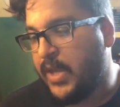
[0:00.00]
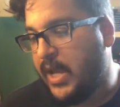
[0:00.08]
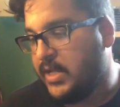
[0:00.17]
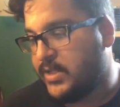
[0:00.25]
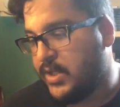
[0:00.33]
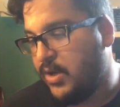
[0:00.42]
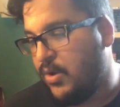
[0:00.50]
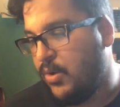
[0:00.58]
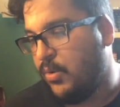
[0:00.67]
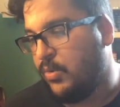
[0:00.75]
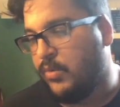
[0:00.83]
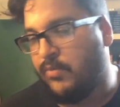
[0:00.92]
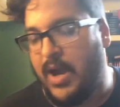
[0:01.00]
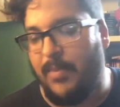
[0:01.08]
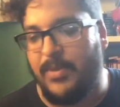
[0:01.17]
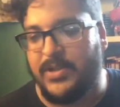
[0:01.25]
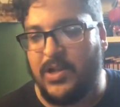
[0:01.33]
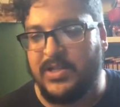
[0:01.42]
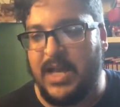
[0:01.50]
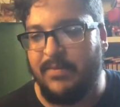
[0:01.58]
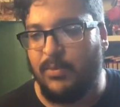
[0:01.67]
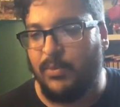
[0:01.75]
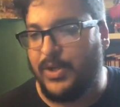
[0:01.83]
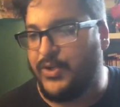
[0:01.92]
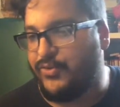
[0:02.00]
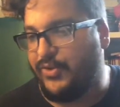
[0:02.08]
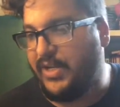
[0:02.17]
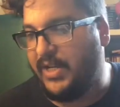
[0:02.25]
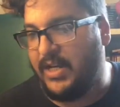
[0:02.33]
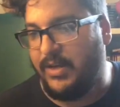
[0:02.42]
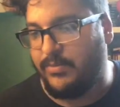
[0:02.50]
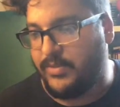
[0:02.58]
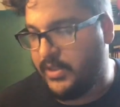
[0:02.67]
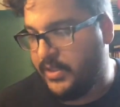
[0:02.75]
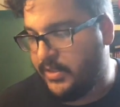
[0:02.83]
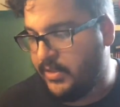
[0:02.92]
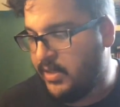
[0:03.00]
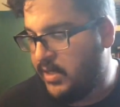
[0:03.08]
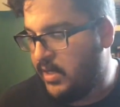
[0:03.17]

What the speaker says: And so Robin starts having weird dreams and